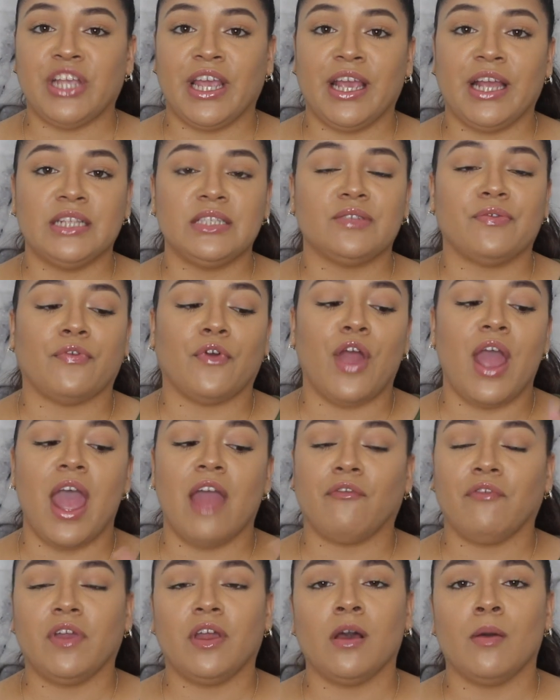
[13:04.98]
shades for
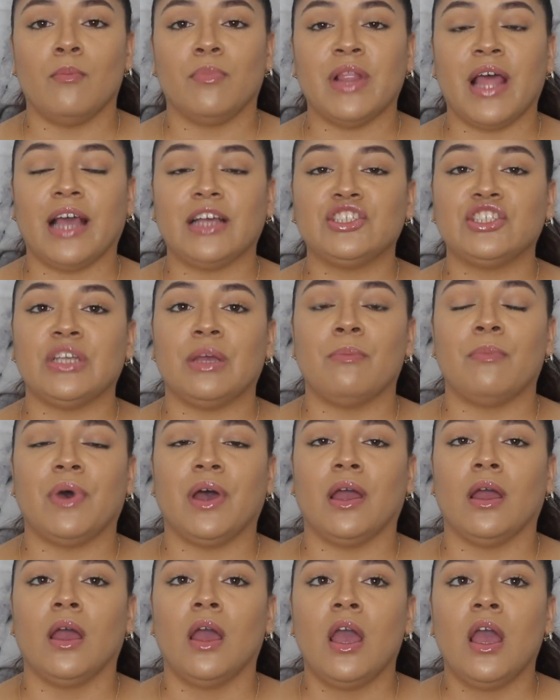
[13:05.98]
every complexion,
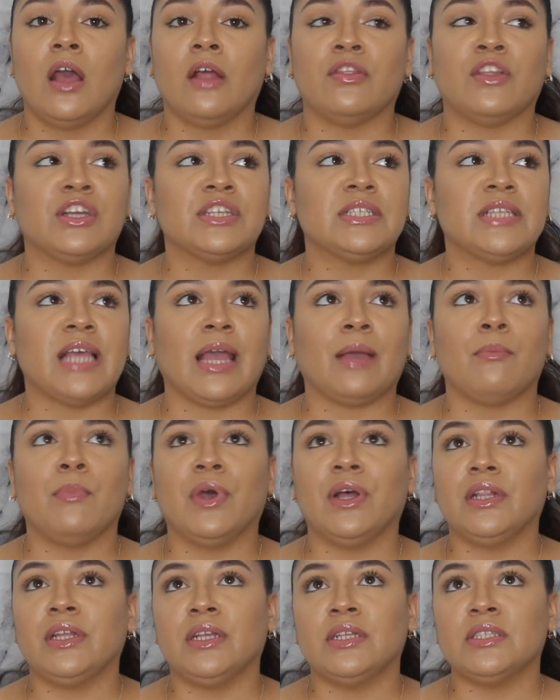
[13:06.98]
but there's like
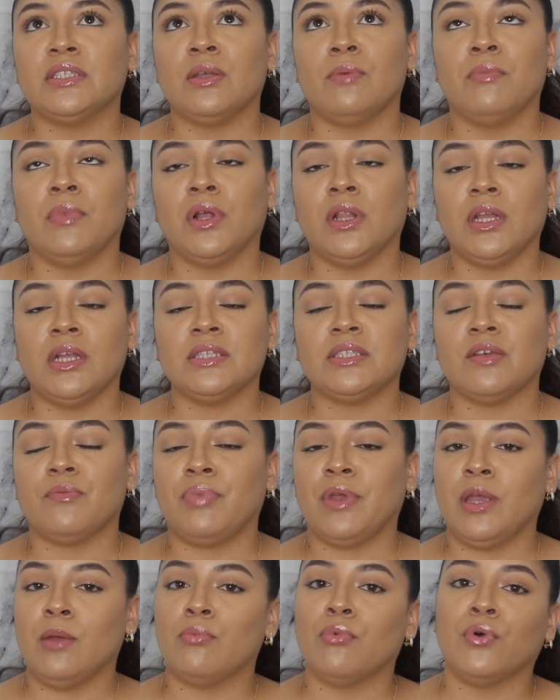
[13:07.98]
millions and millions of
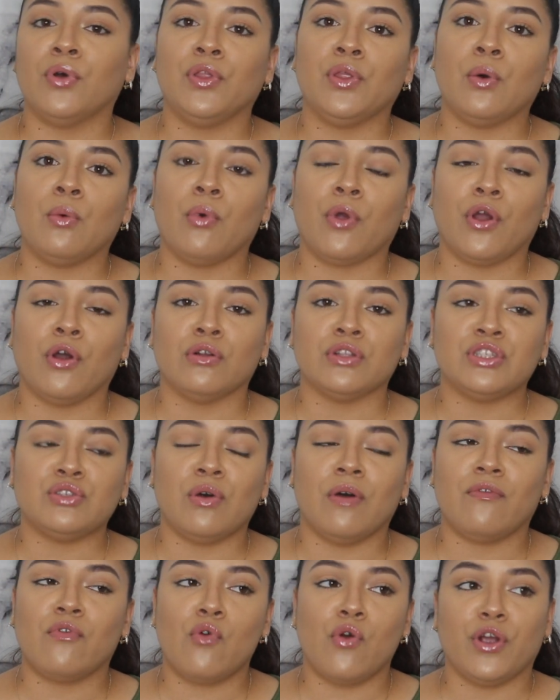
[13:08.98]
people in the world,
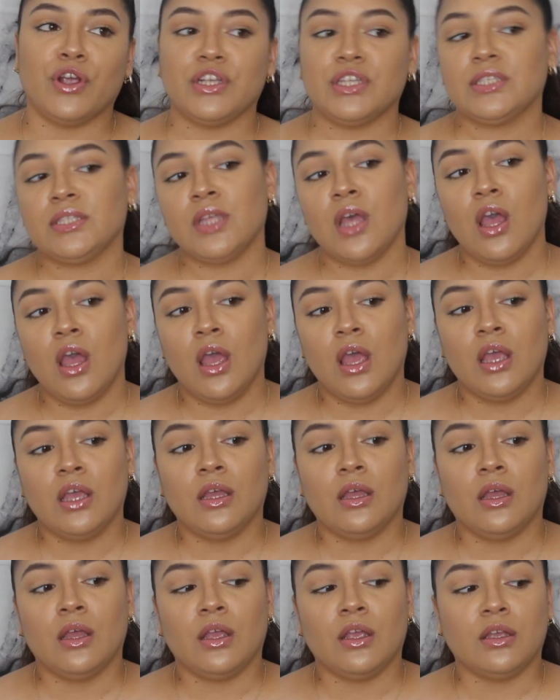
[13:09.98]
so of course
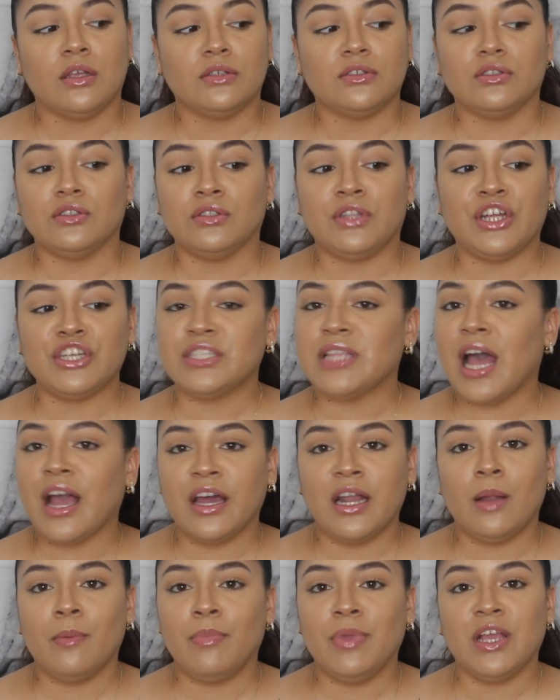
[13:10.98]
there's not
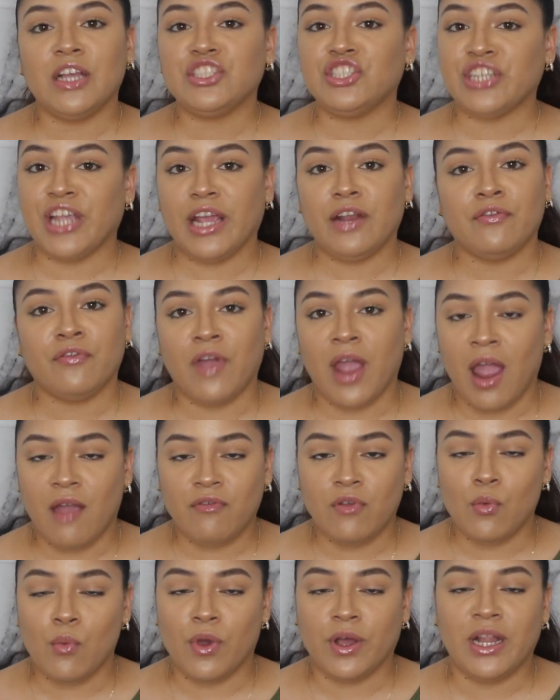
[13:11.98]
going to be a shade for
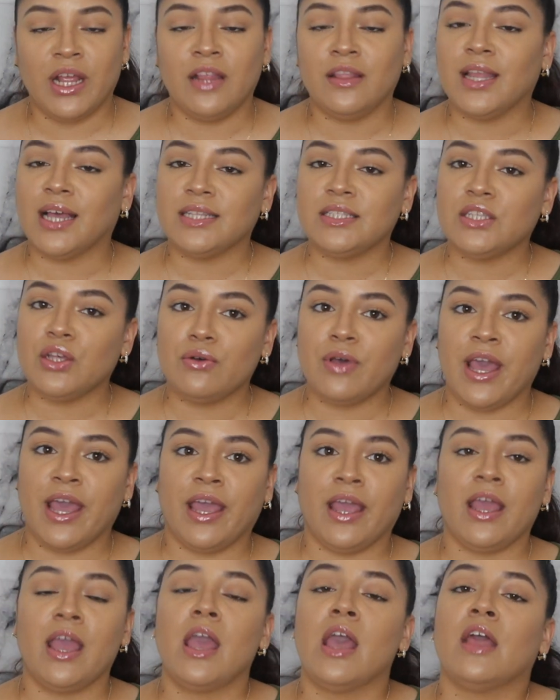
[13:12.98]
everyone, and that's
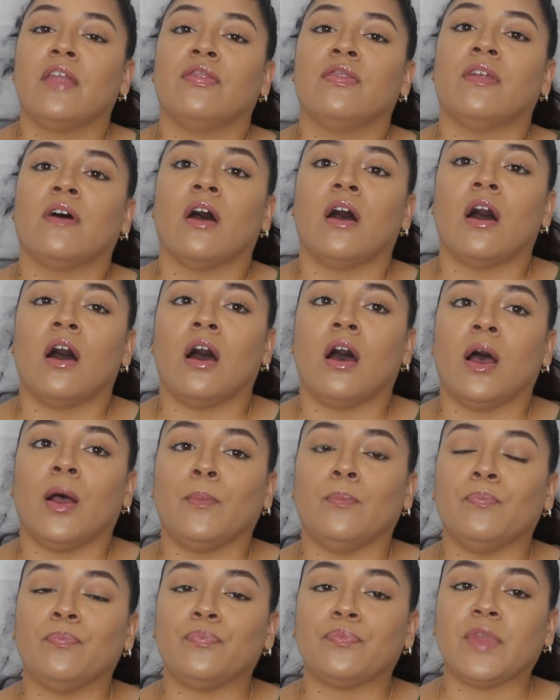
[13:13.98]
okay.
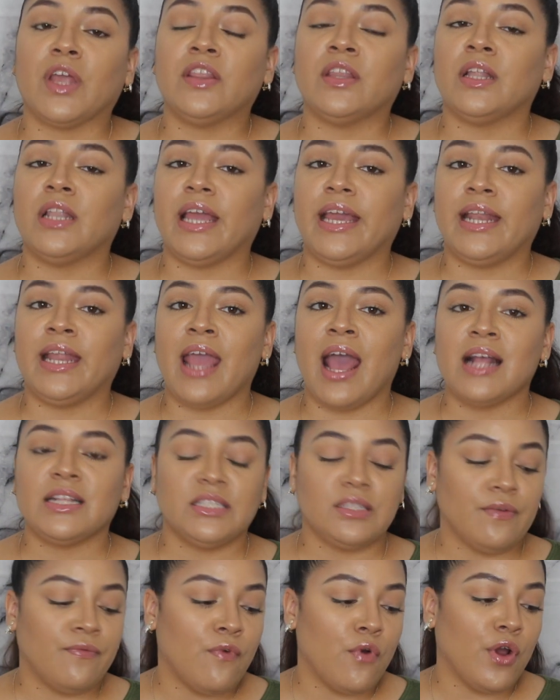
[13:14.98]
The lady
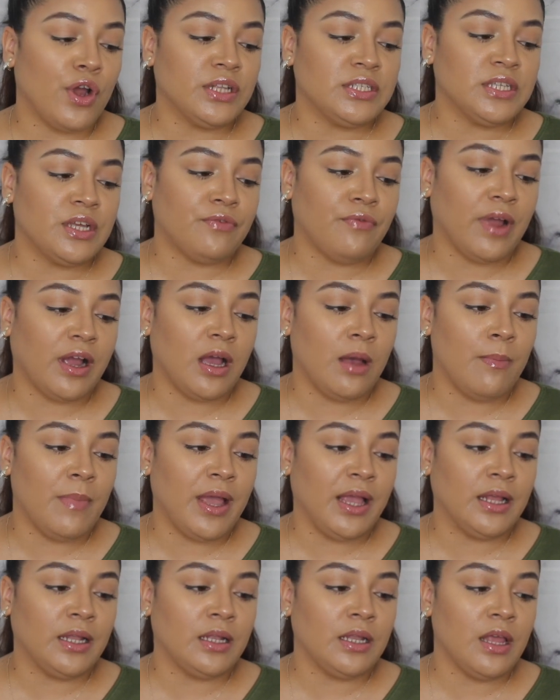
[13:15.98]
at Sephora did
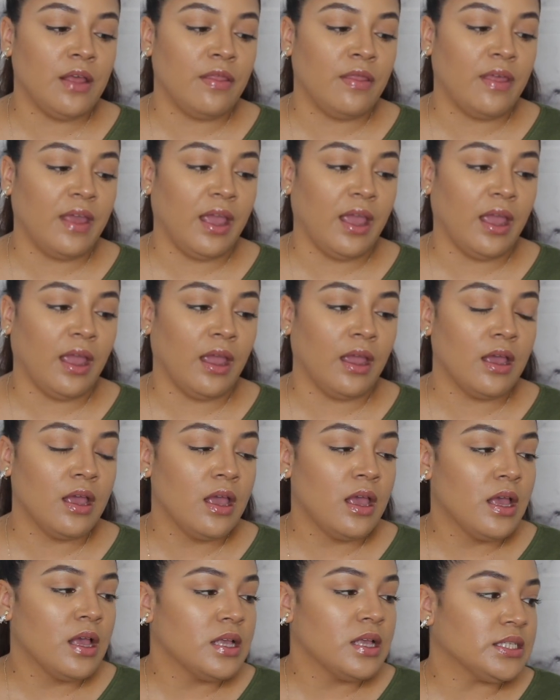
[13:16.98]
recommend the
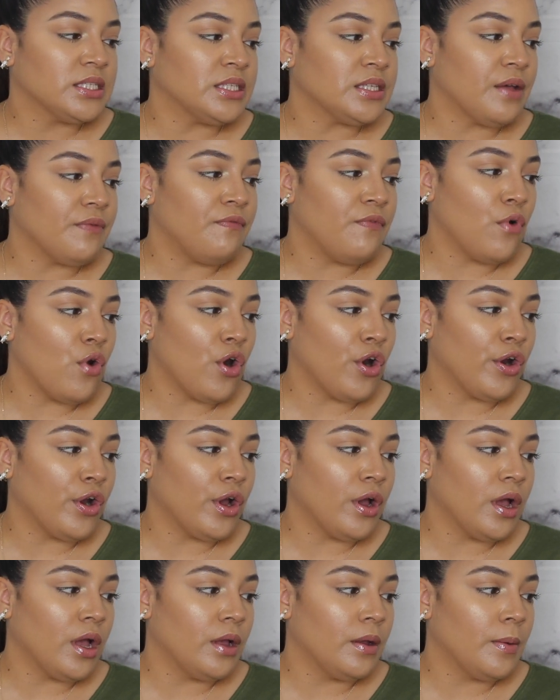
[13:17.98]

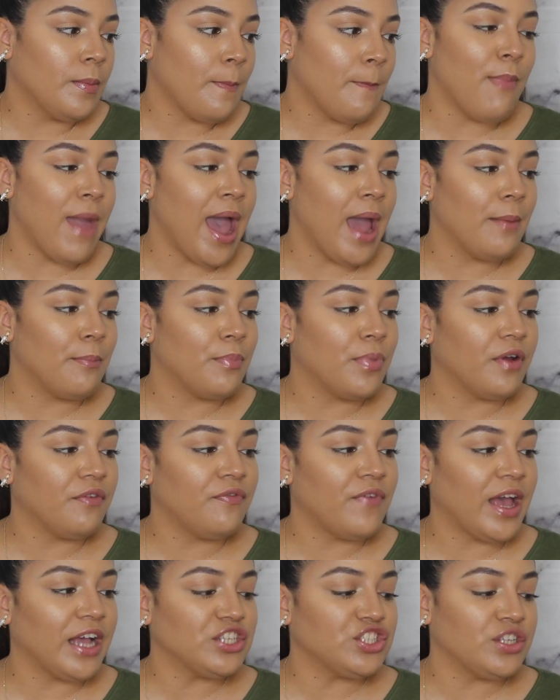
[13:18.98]
Sephora Matte
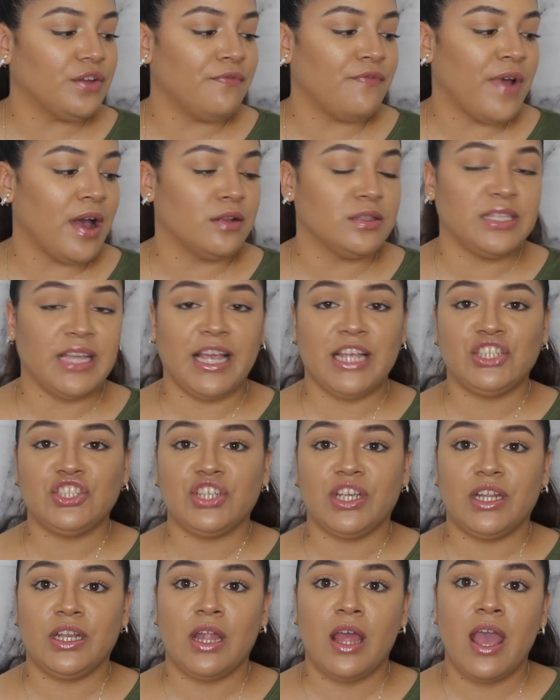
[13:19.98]
Perfection
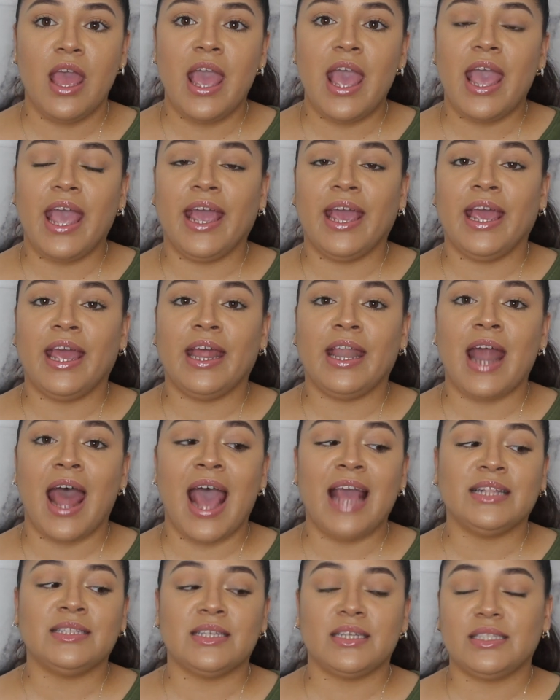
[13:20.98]
foundation, and
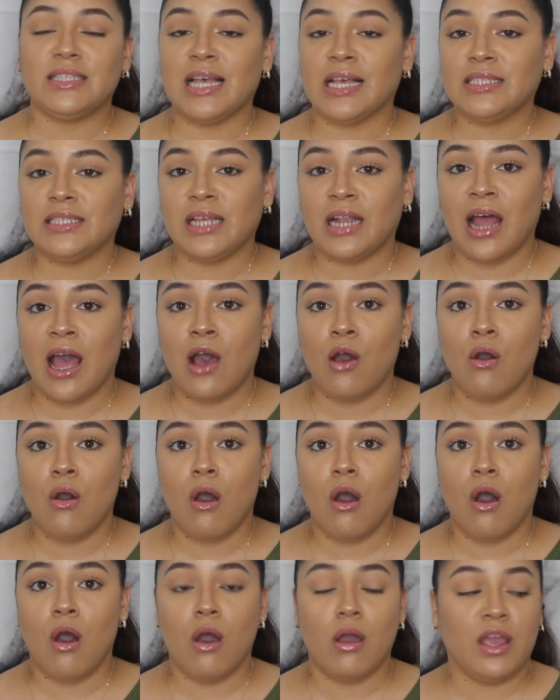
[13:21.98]
I did test it
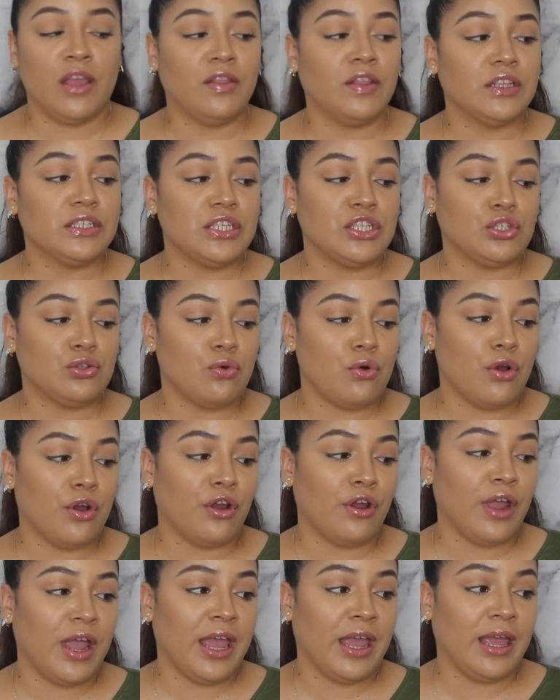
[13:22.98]
out in the
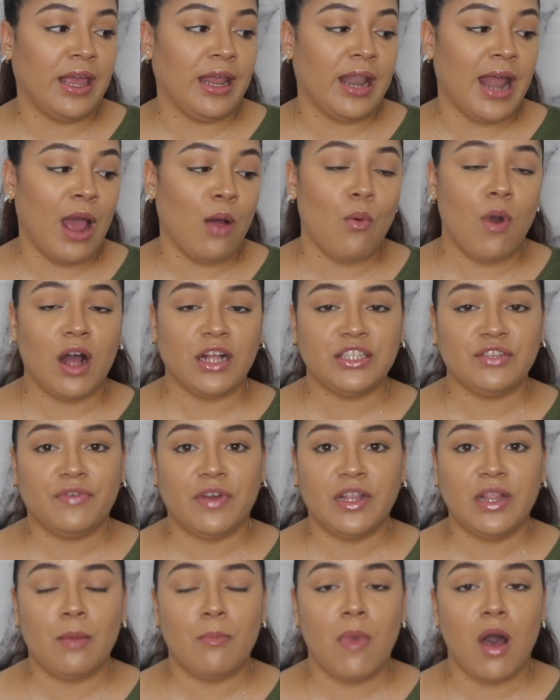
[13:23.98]
store, and I walked
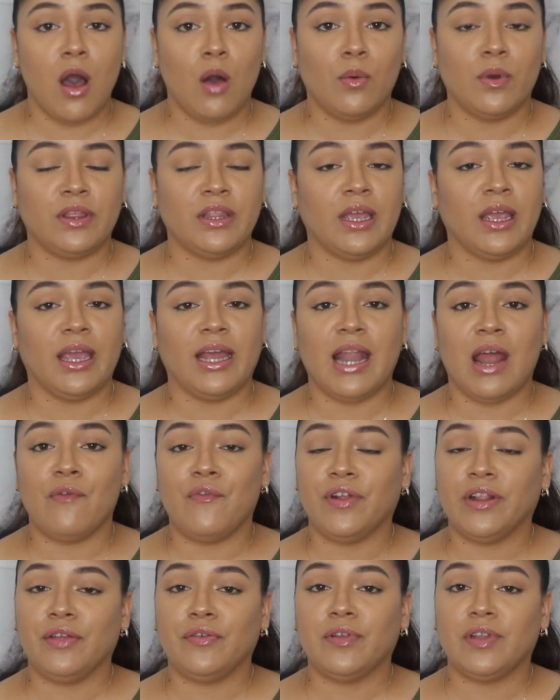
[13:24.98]
around the mall with it, and I
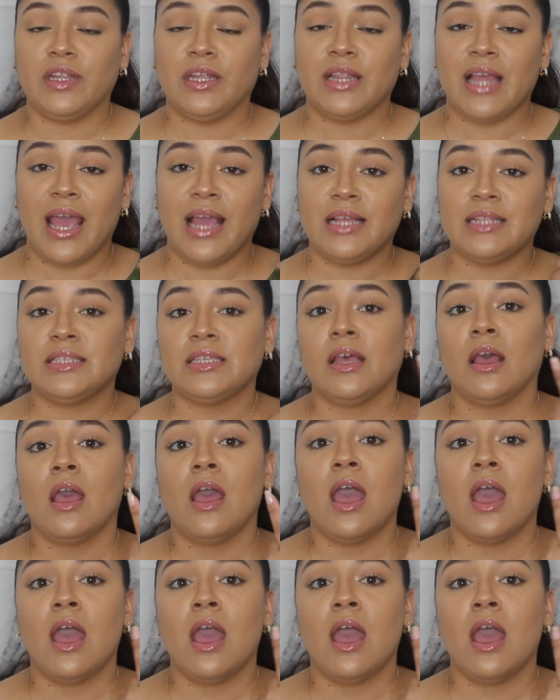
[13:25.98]
really, really liked